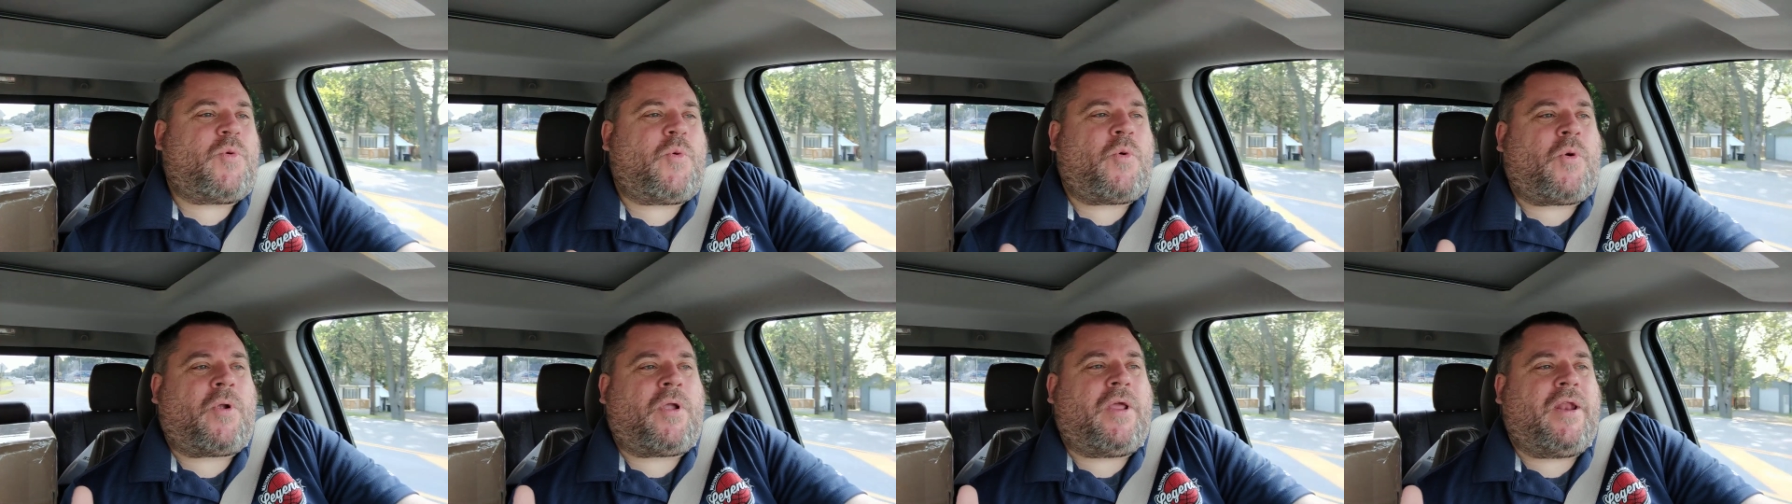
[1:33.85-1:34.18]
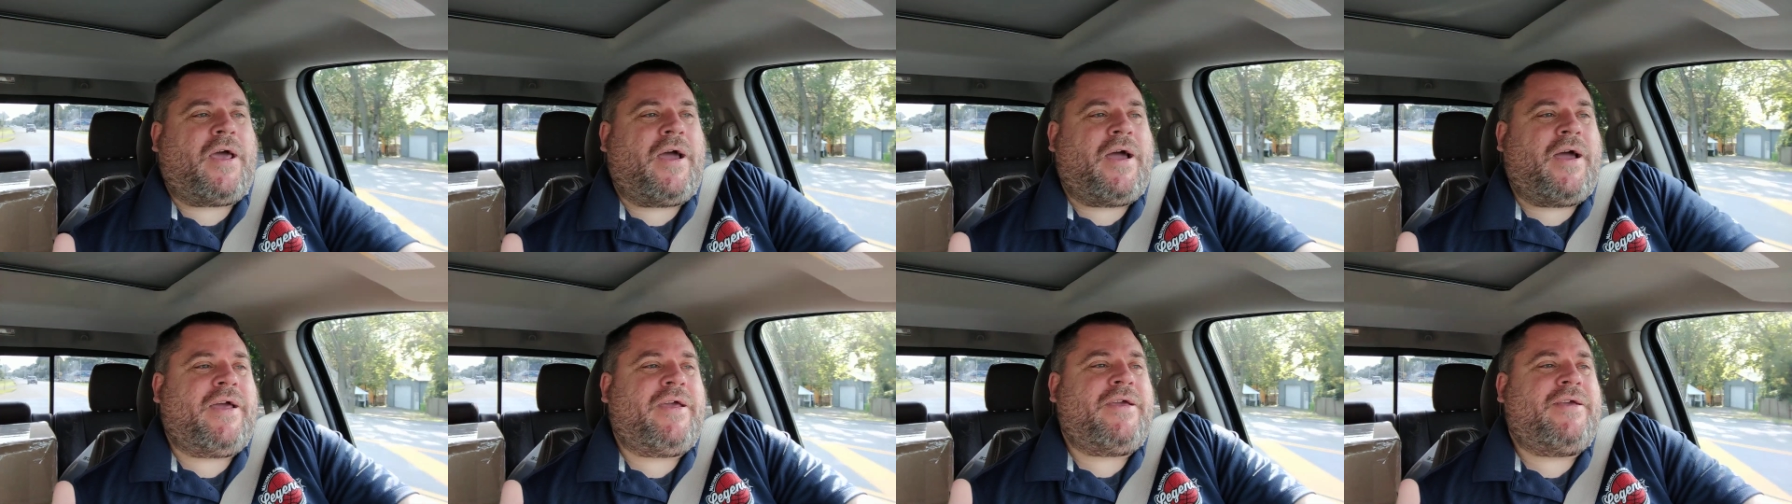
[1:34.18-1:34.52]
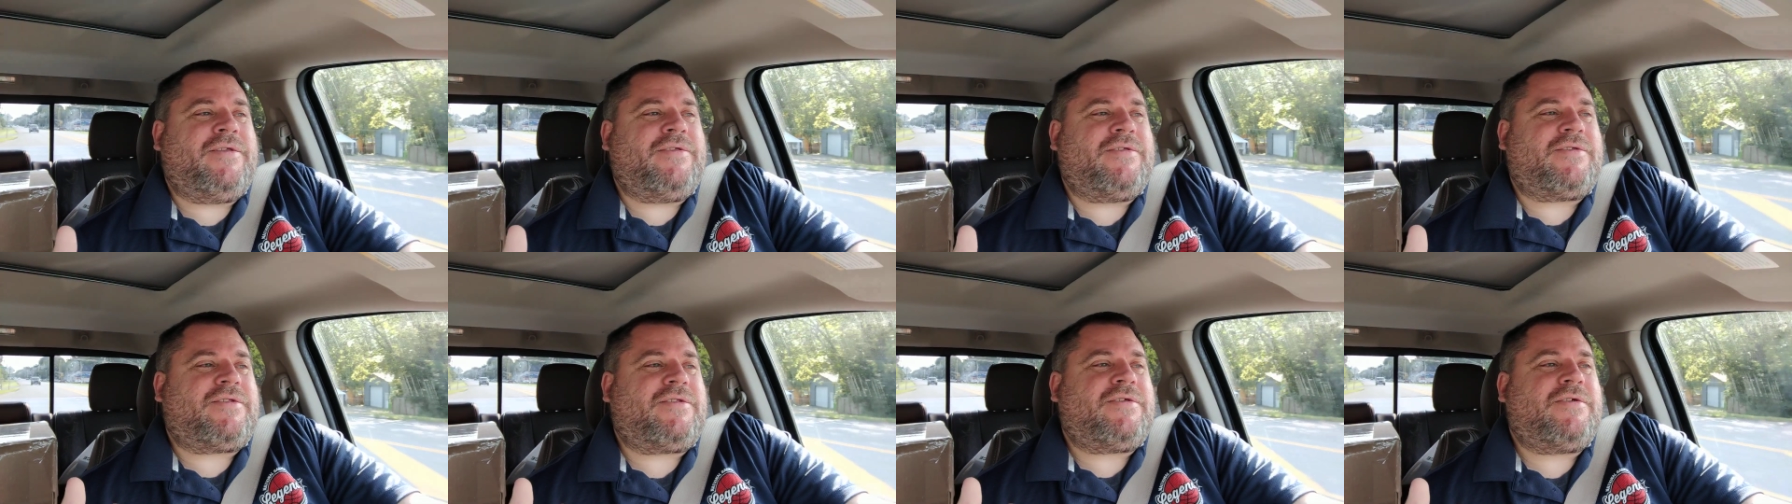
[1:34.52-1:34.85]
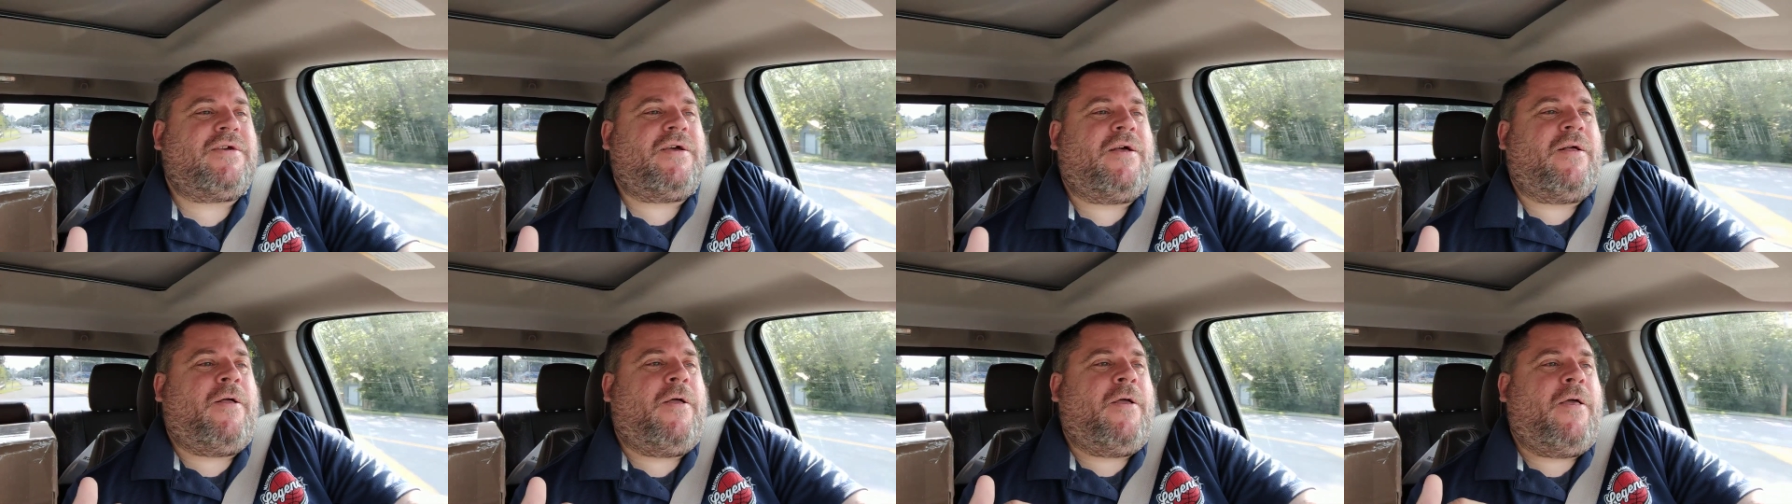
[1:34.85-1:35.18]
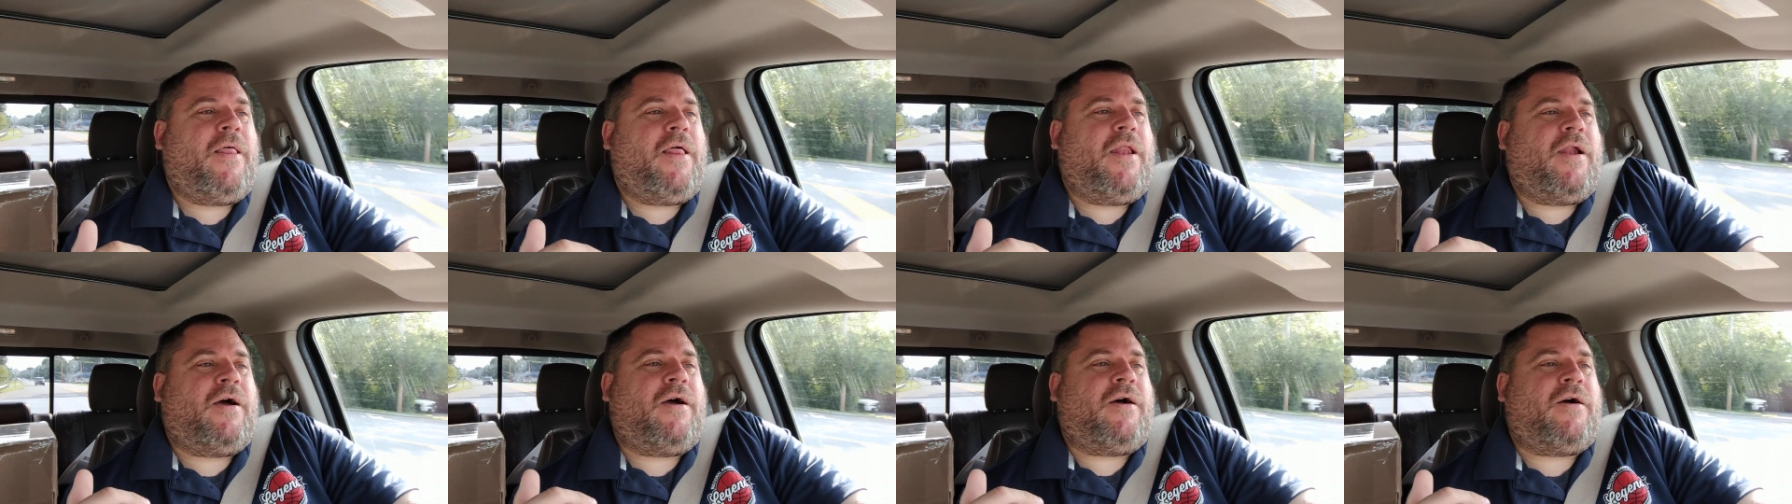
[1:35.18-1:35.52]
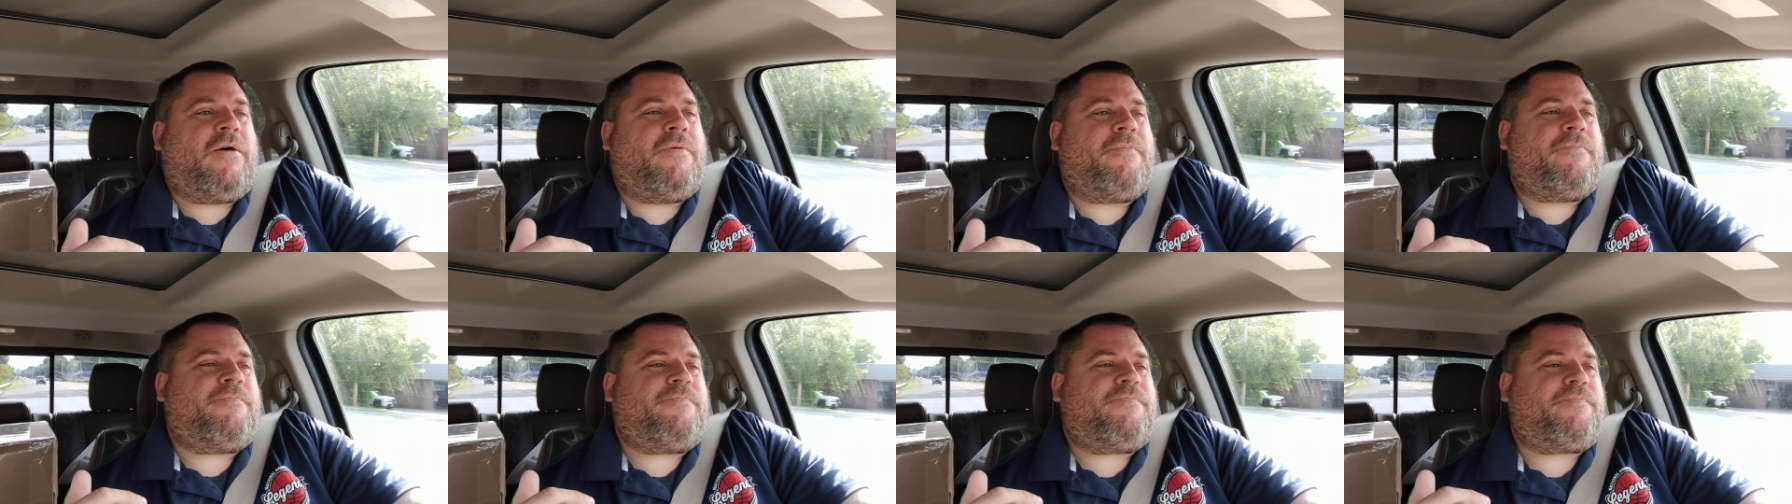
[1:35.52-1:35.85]
organized.
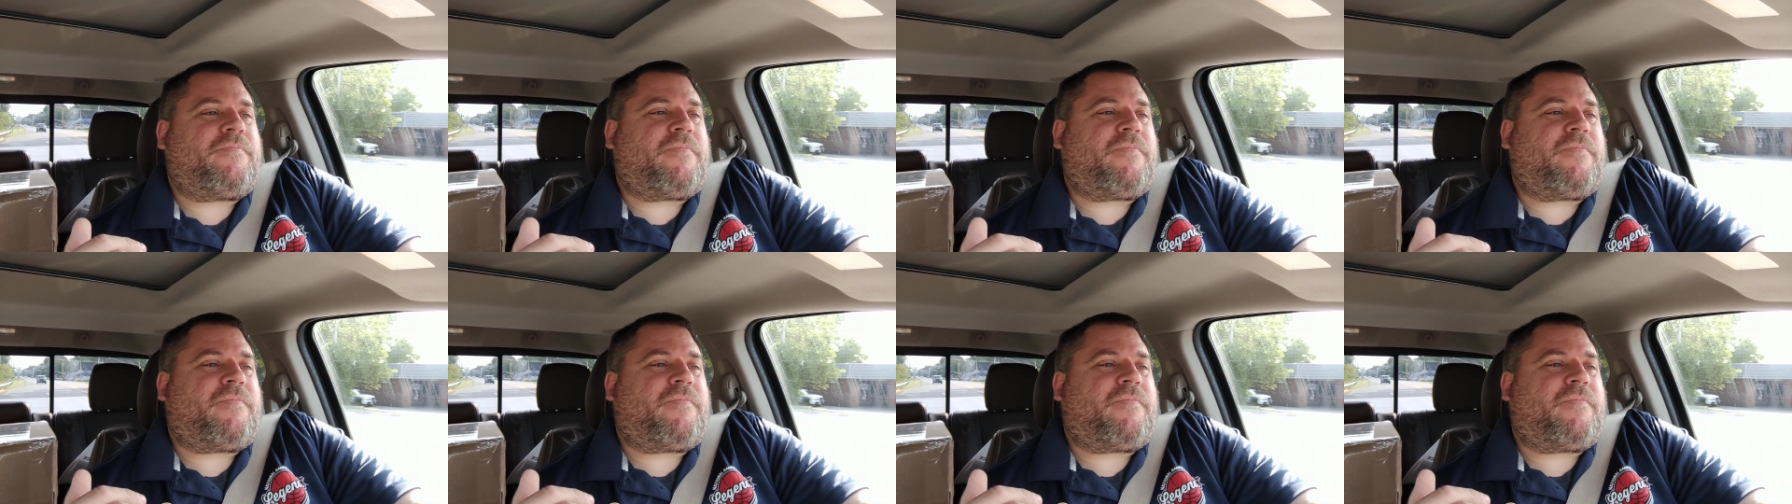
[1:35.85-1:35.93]
Um,